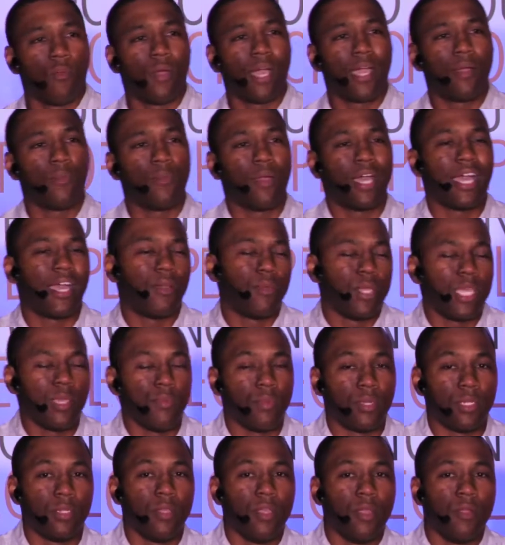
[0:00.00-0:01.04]
why
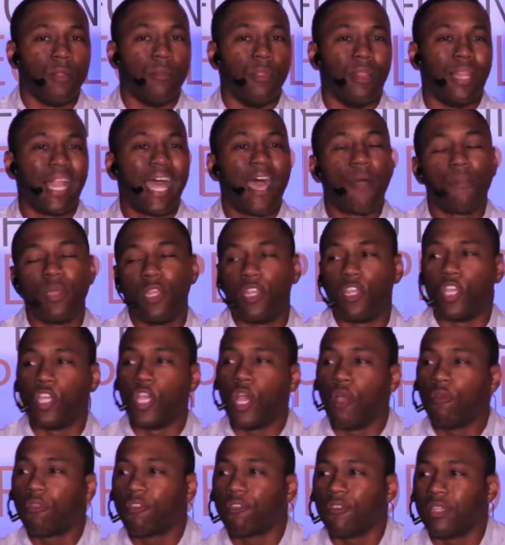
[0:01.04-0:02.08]
he would allow me to
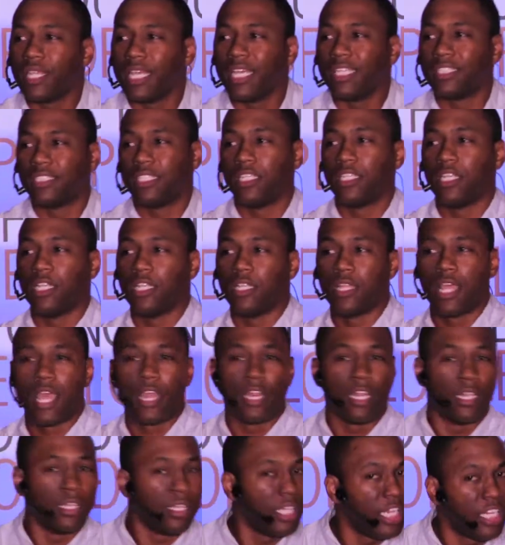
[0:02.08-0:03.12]
go through this and
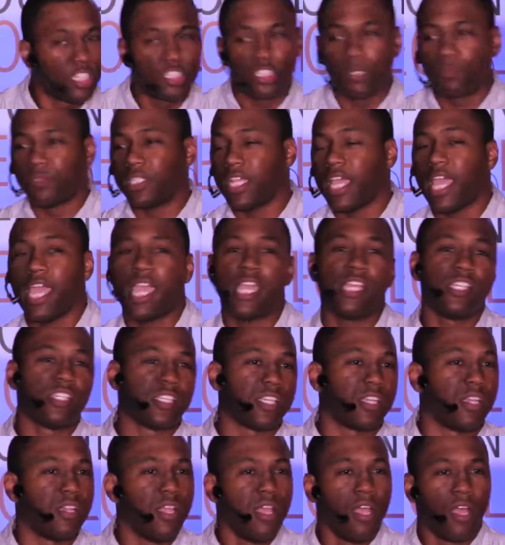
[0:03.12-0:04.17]
the leadership
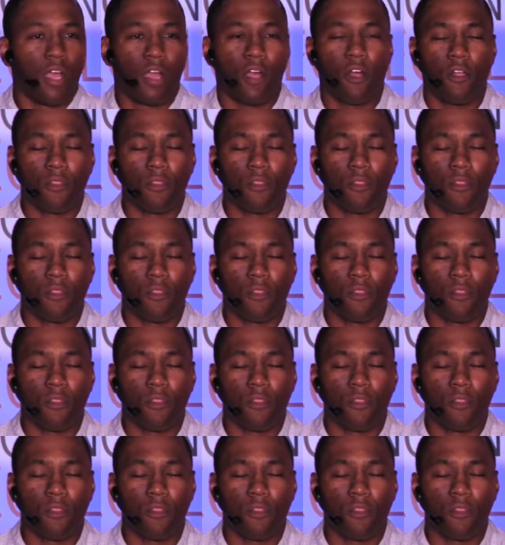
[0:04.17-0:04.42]
change and